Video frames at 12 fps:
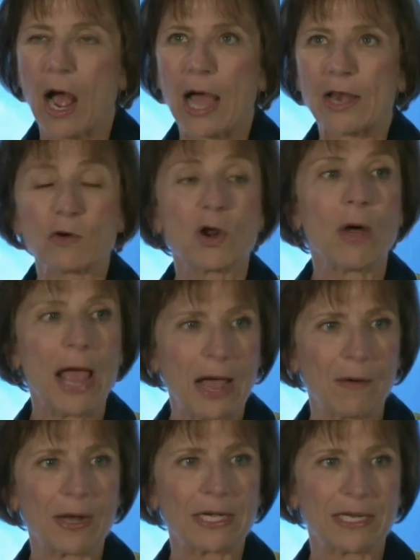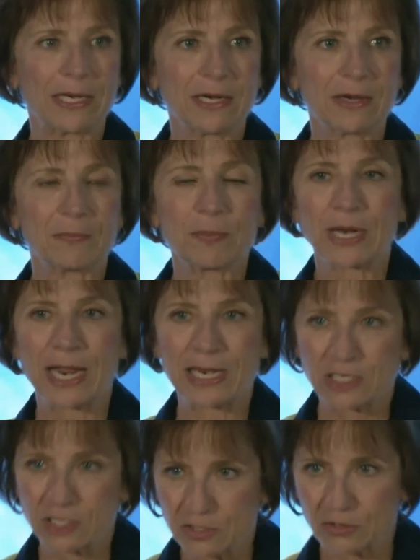I don't know how I did it, but I
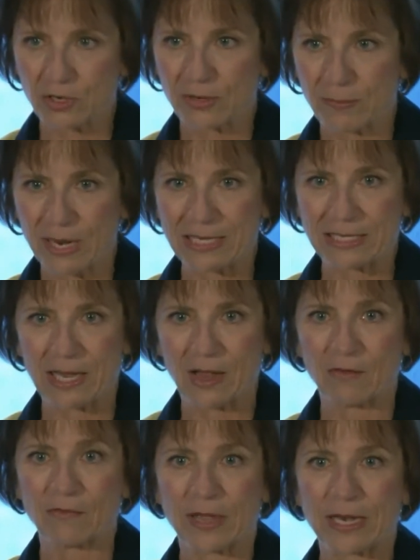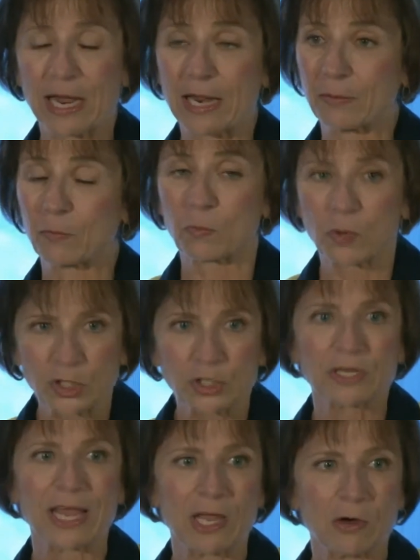inserted myself, and I wish
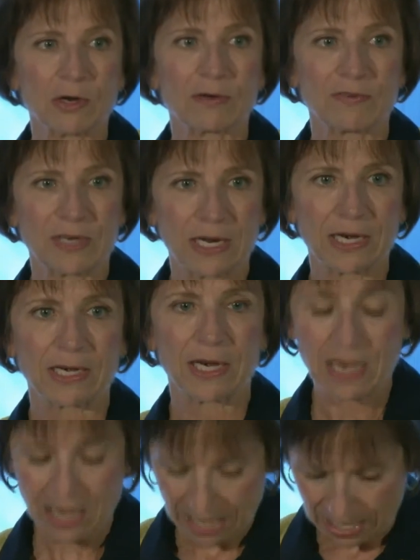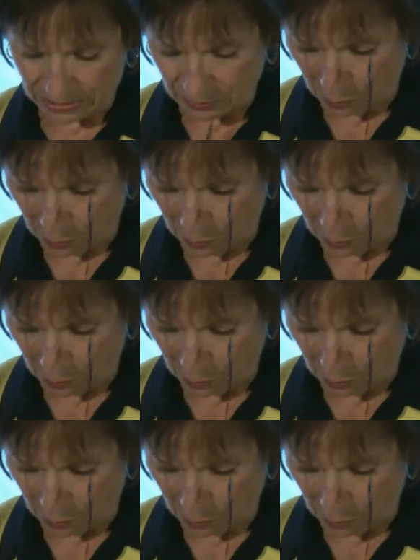they could have done it as